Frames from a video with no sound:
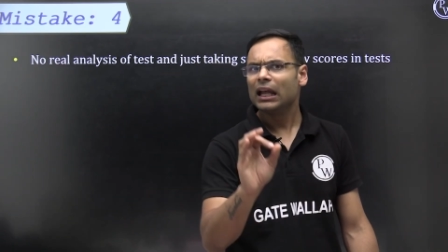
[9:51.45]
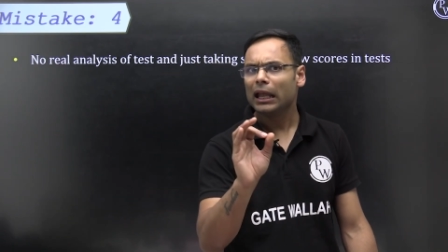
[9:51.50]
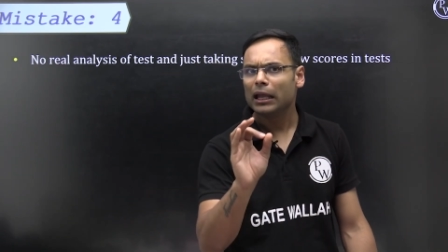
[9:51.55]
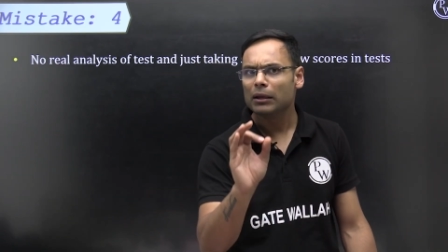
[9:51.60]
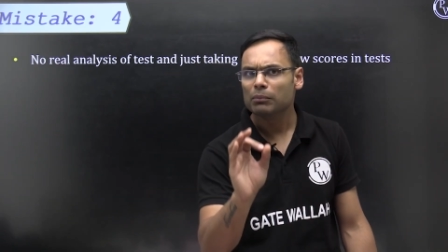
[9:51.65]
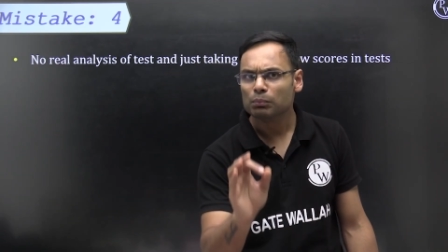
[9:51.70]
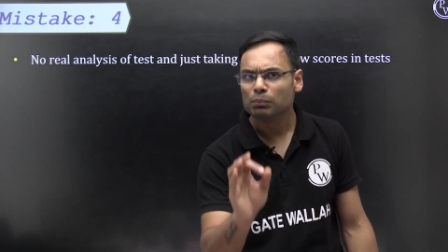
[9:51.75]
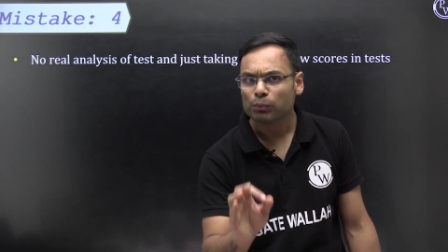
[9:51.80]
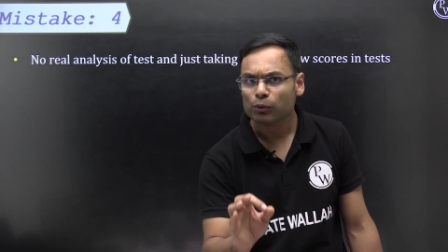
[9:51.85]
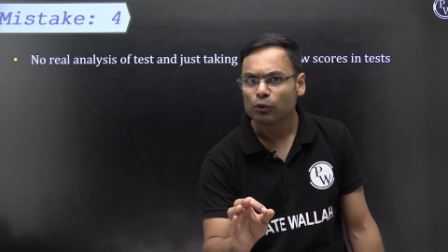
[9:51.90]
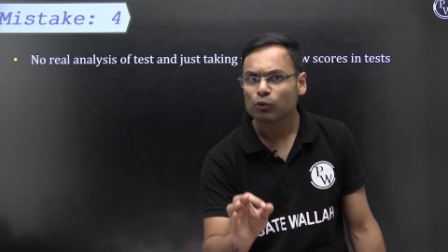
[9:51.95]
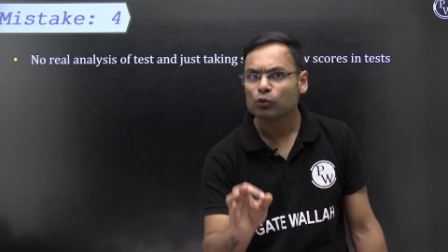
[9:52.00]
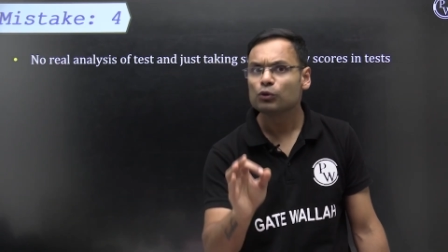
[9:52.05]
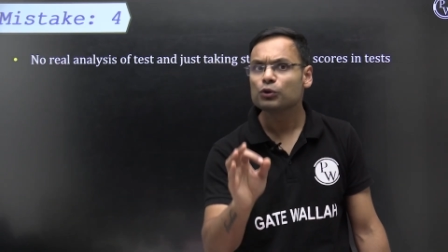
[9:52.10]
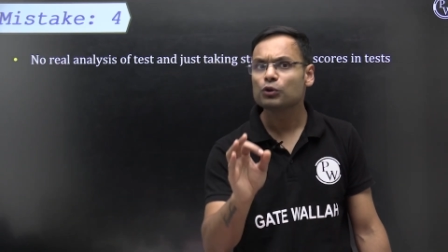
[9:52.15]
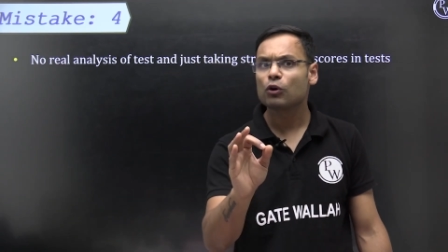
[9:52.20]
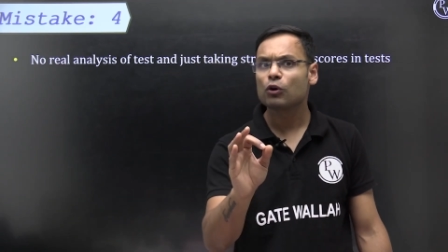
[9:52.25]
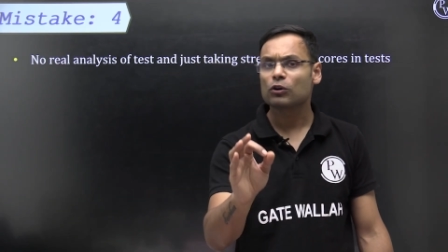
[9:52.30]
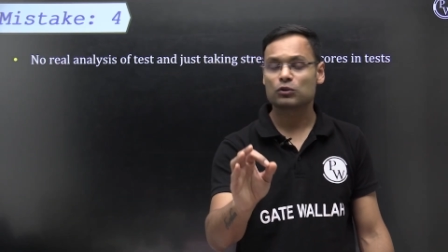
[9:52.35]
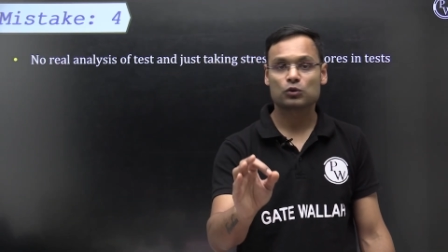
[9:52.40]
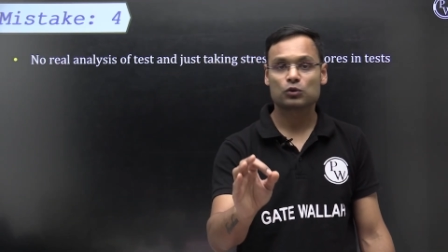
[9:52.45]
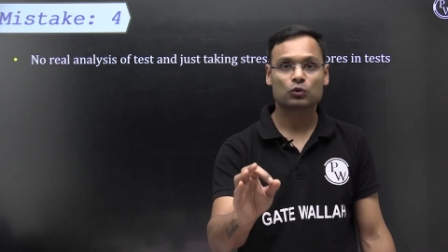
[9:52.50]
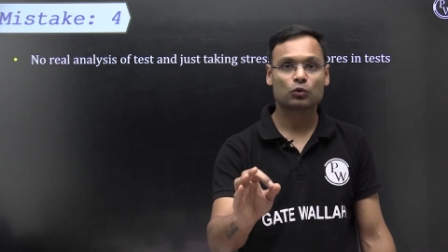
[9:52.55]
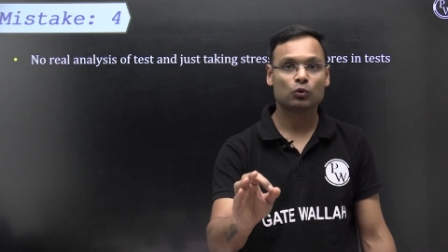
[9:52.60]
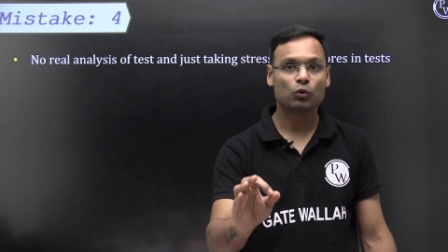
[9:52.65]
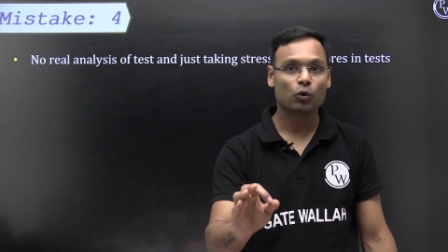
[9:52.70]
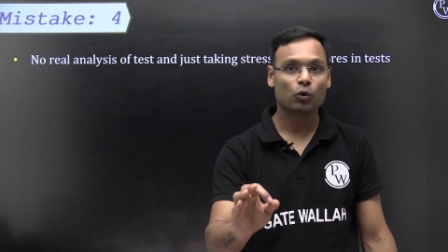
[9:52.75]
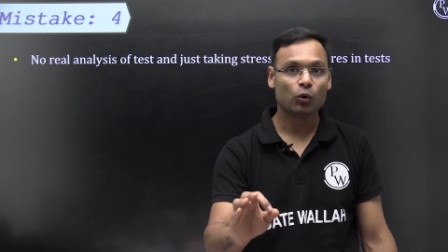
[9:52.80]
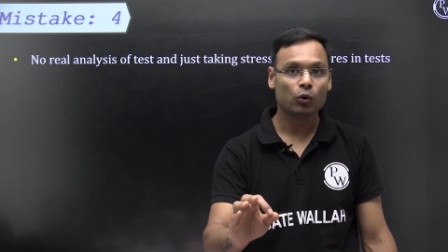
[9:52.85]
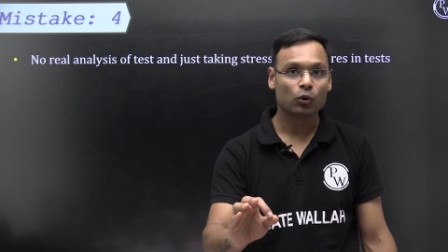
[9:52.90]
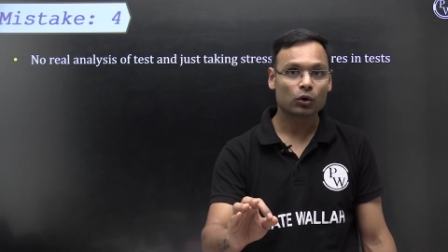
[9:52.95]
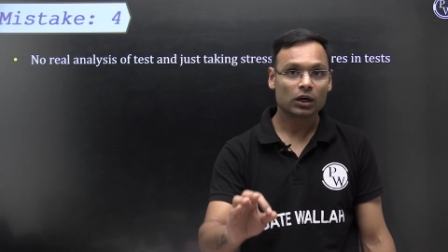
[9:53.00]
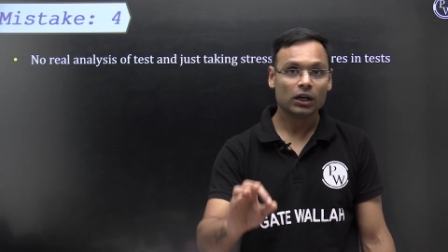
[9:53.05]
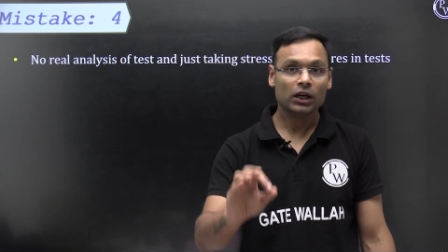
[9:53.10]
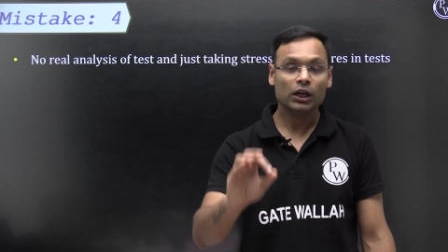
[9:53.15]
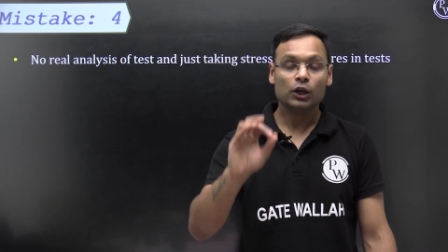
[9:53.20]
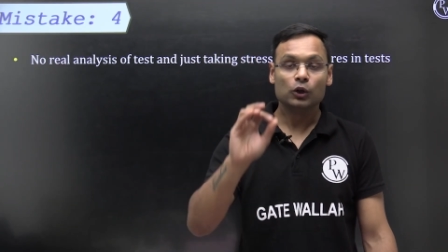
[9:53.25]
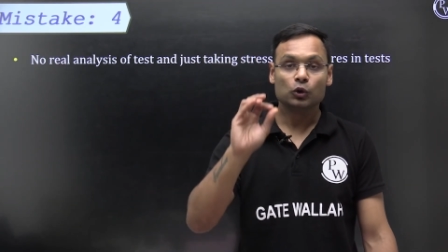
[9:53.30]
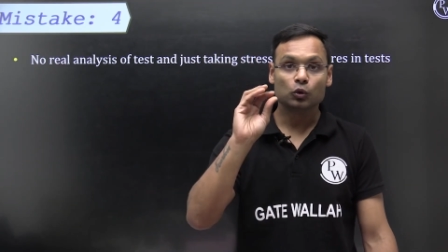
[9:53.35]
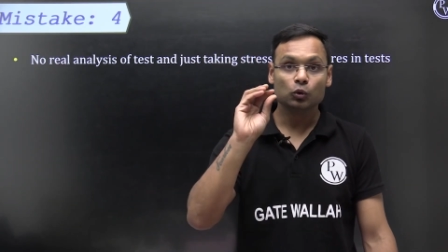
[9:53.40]
improve your score
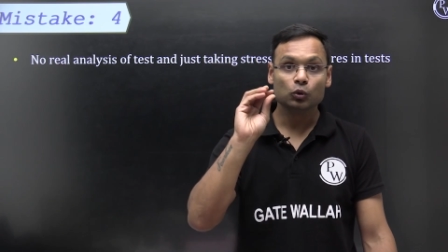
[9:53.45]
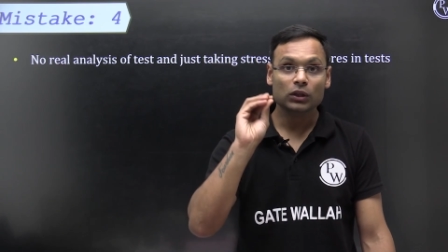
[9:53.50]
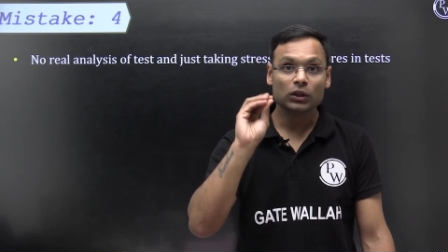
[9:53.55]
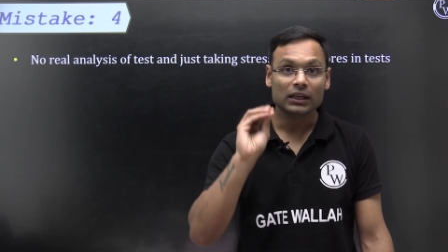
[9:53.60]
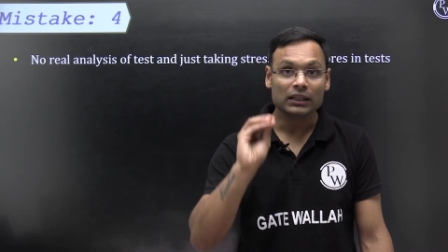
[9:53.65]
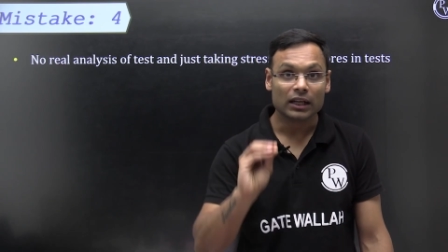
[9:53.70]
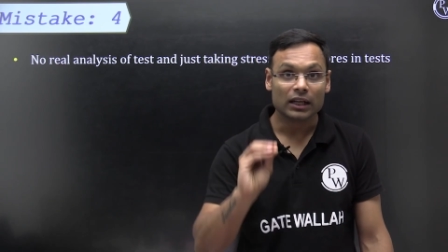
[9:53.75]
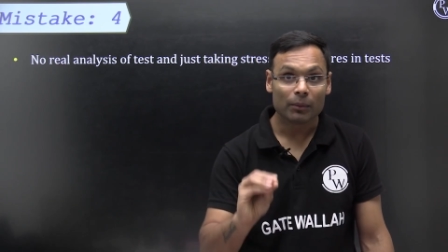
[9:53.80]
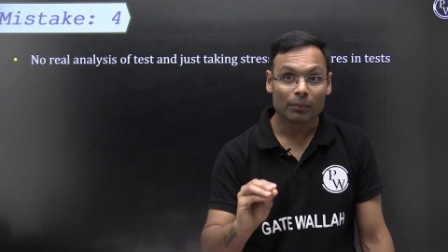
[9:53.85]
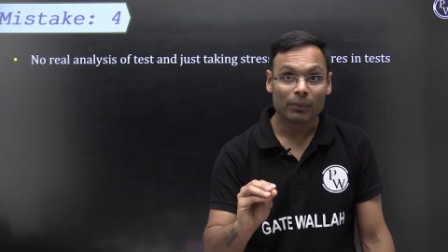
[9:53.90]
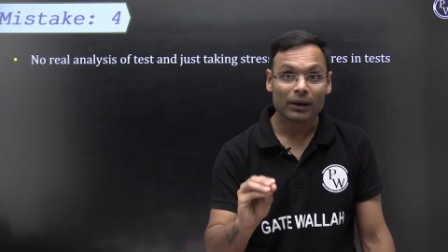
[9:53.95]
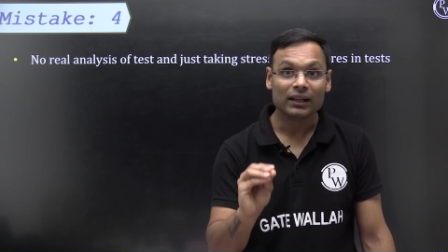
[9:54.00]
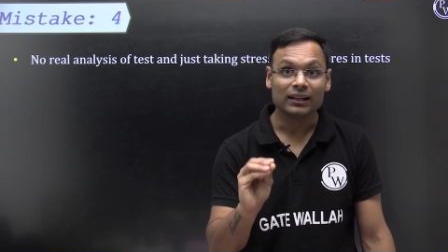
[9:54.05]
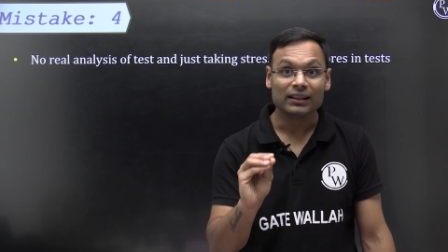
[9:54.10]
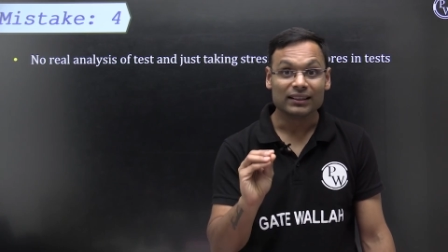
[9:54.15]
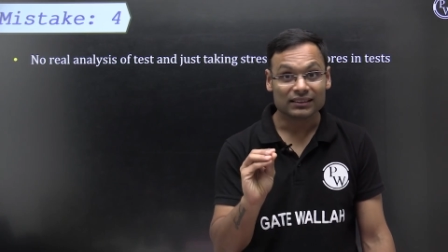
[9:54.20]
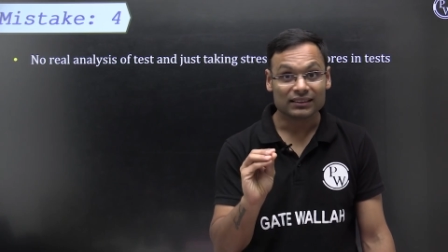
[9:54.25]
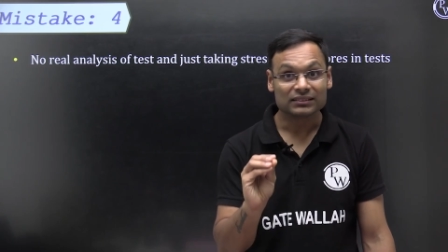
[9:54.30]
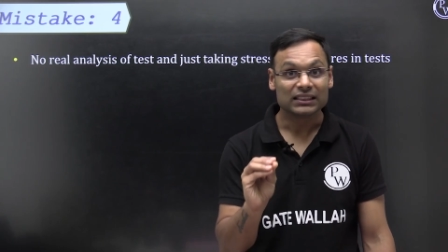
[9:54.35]
to the double.